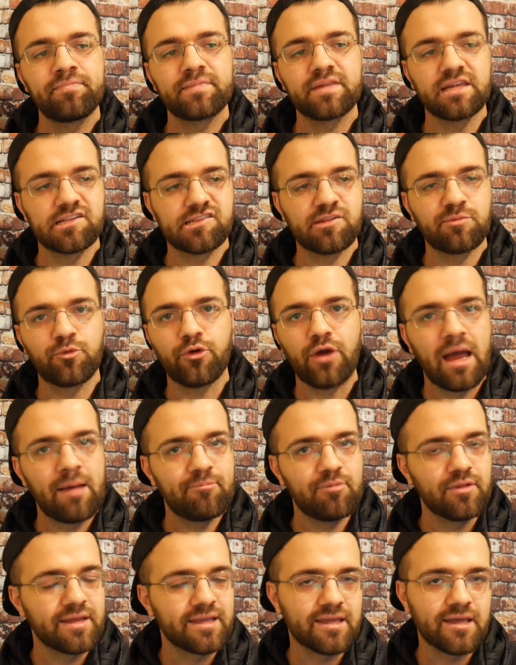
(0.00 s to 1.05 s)
get some
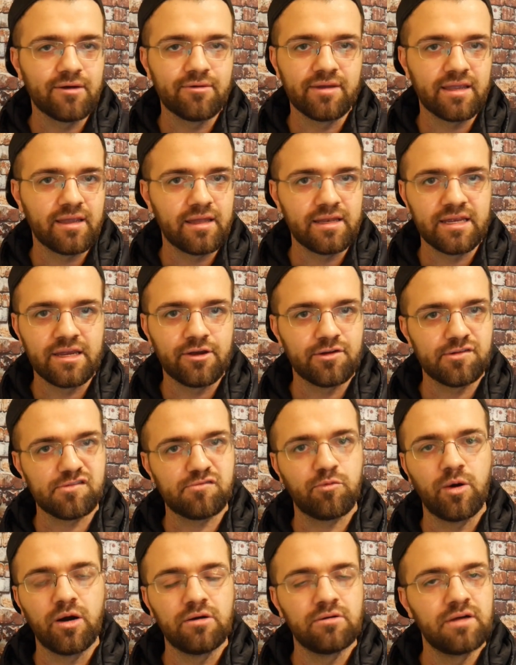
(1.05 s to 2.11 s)
grappling going in here
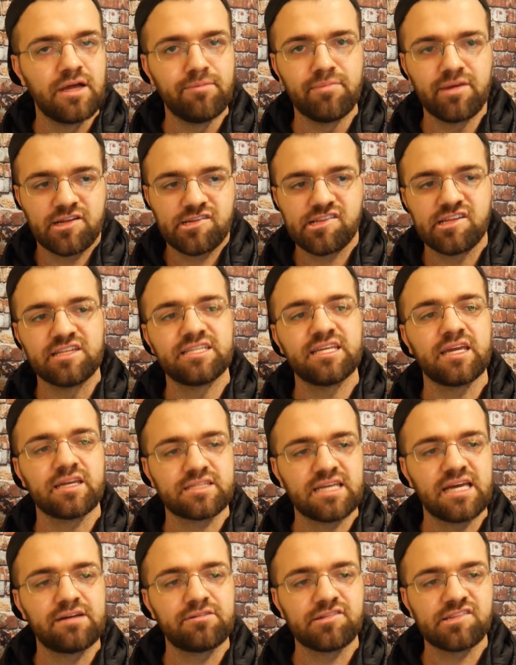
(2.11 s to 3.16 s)
as well and mix in
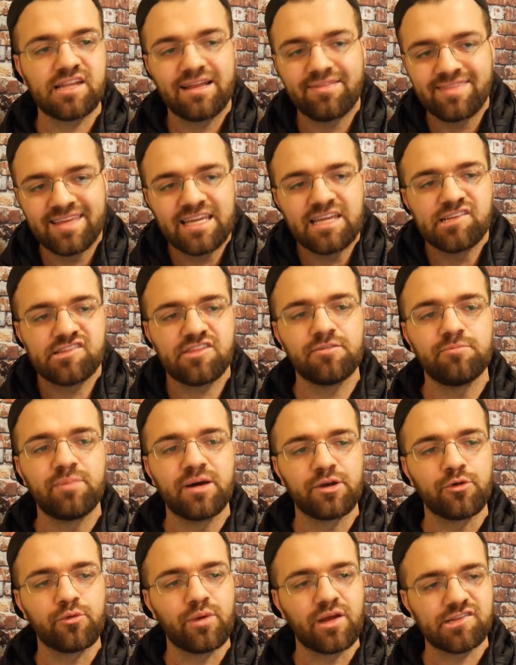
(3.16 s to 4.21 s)
takedowns. And I think he's the
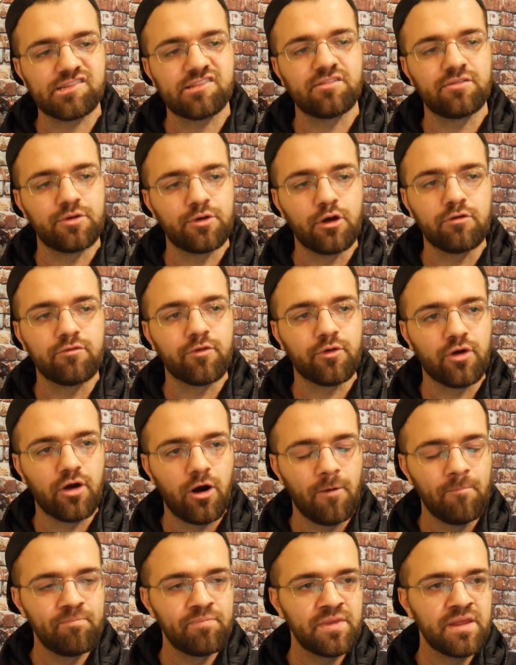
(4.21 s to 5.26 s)
better wrestler
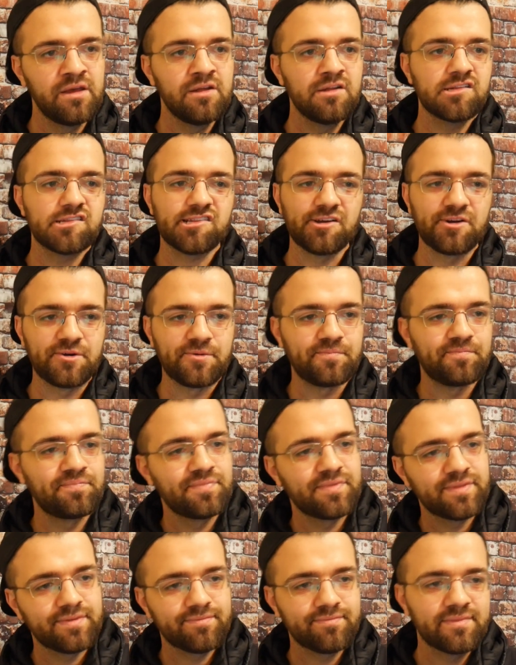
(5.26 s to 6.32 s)
overall. So
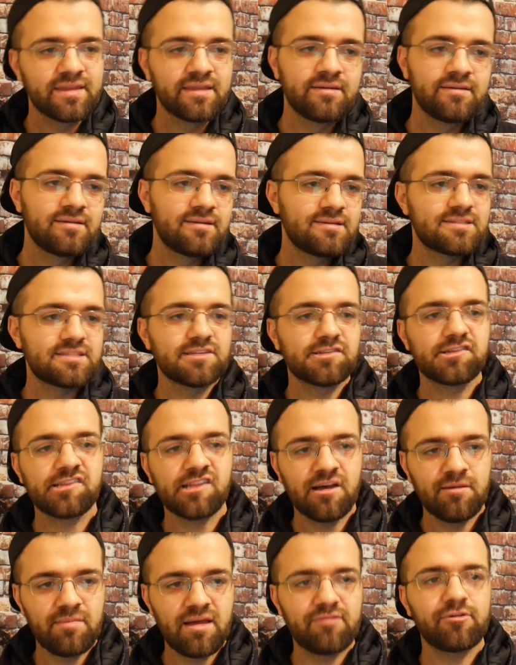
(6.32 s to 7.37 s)
to
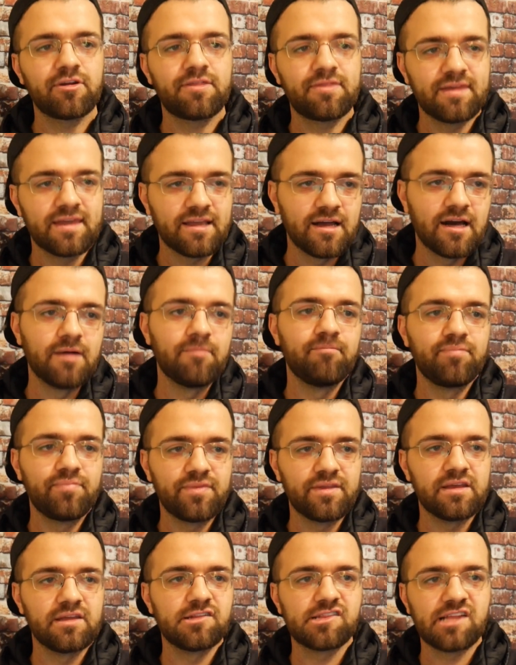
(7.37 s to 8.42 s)
sum everything
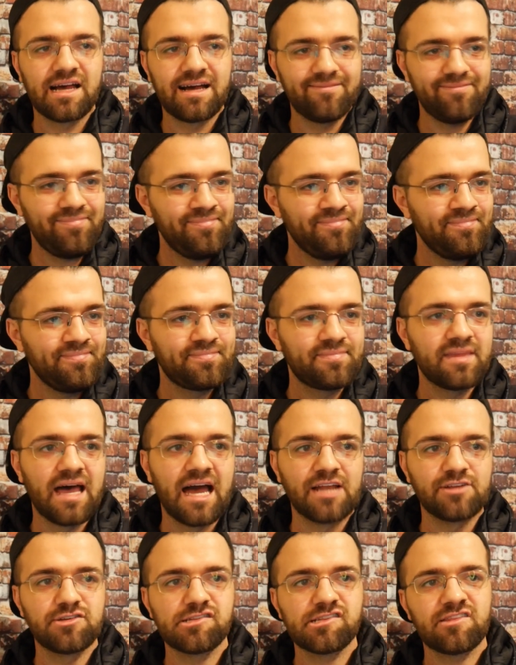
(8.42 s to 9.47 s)
up is,
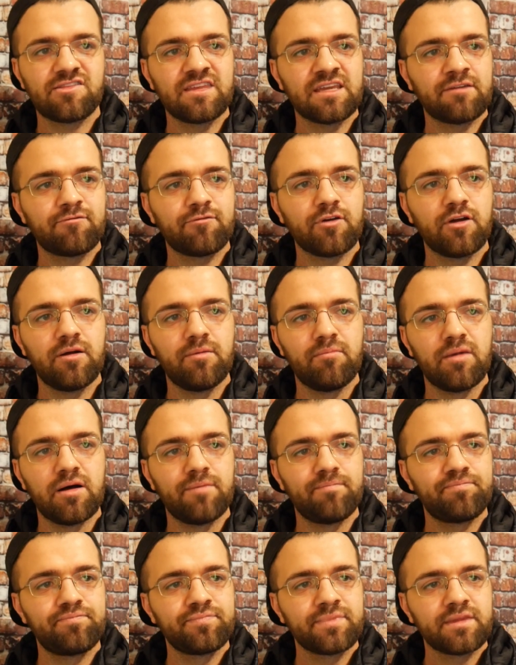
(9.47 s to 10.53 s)
I just think from
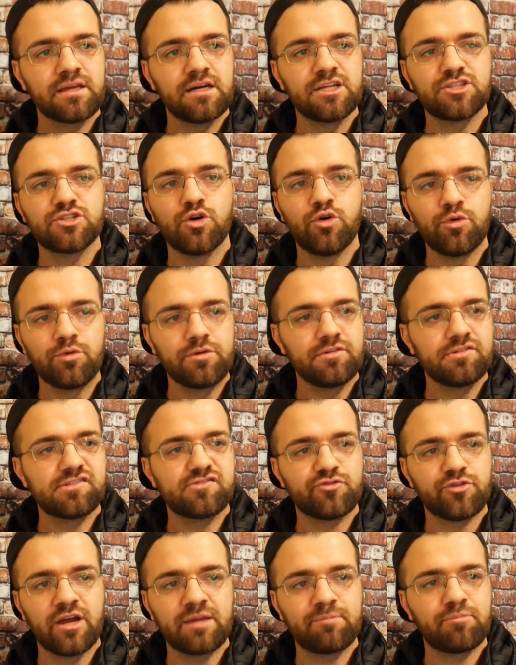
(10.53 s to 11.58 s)
a total
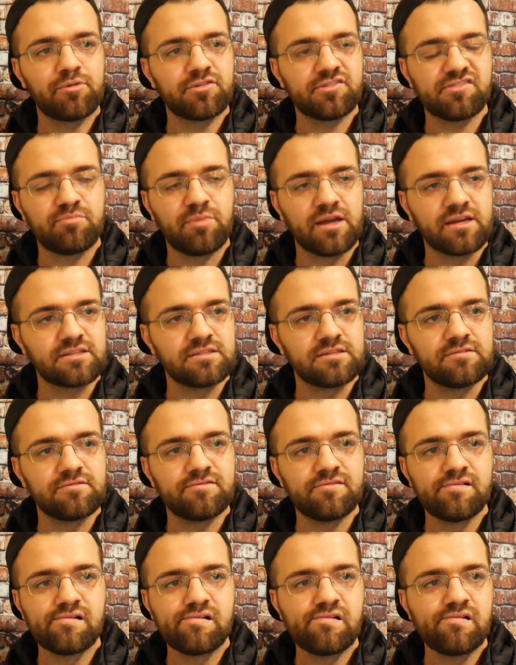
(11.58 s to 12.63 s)
strike perspective,